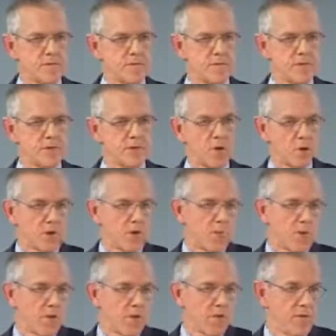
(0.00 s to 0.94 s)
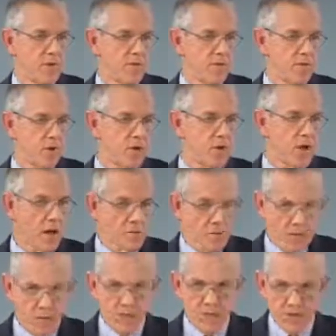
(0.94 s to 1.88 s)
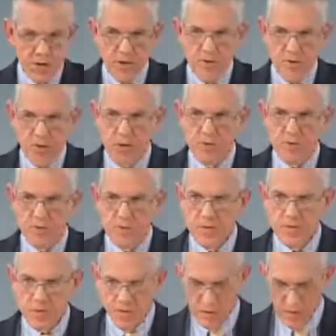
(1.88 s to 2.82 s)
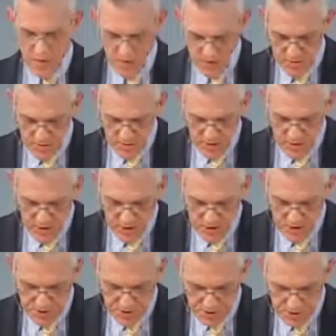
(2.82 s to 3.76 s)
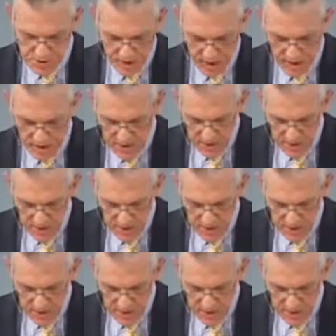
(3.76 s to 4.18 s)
Those who believe in the fall, obviously, you know what we do. Nature is not